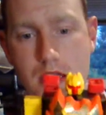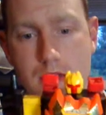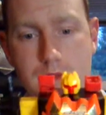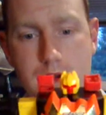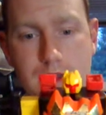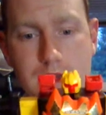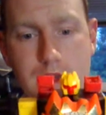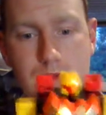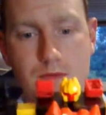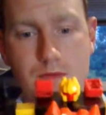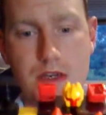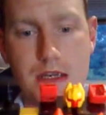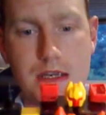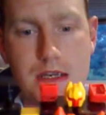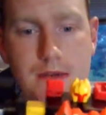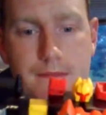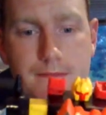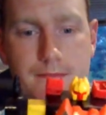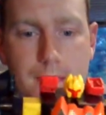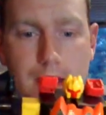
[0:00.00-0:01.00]
And then
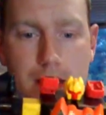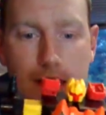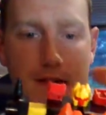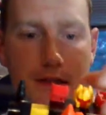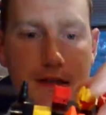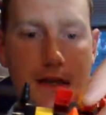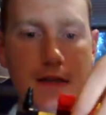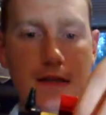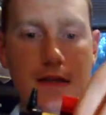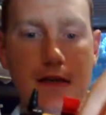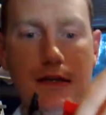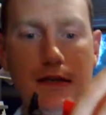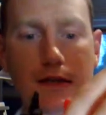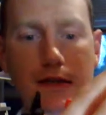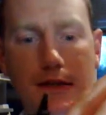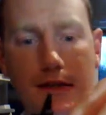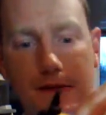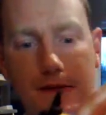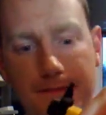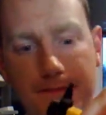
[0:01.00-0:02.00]
we extend
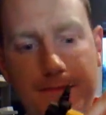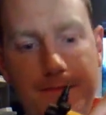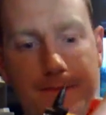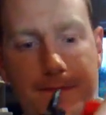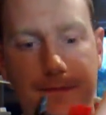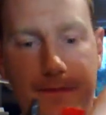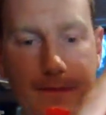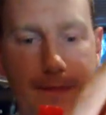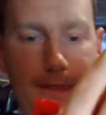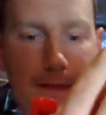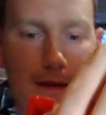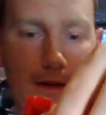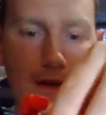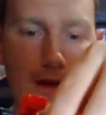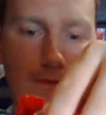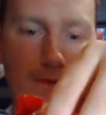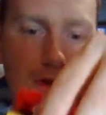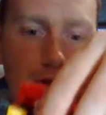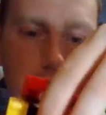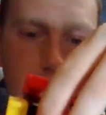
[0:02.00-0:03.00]
these,
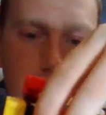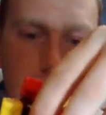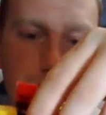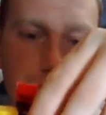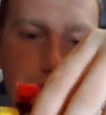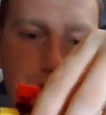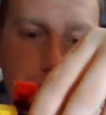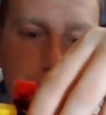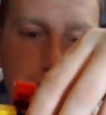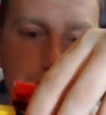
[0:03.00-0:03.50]
and then we've got to